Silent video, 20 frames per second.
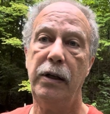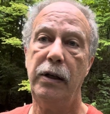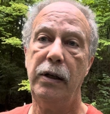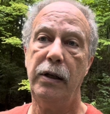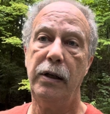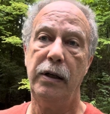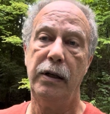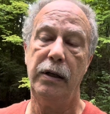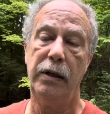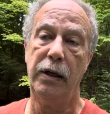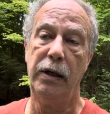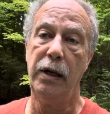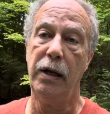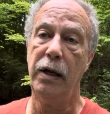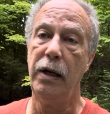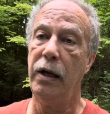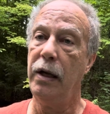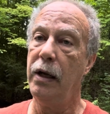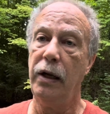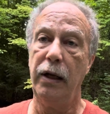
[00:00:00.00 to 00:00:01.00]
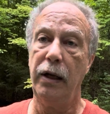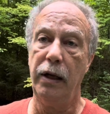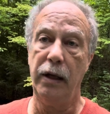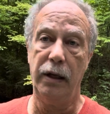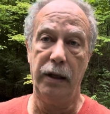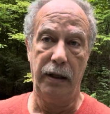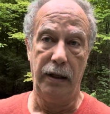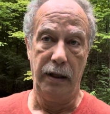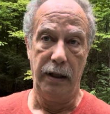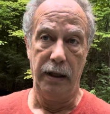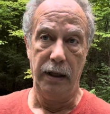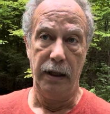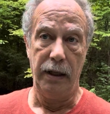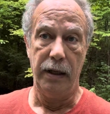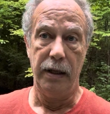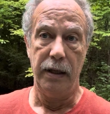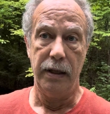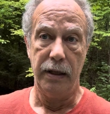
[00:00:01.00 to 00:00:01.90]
(no one is talking)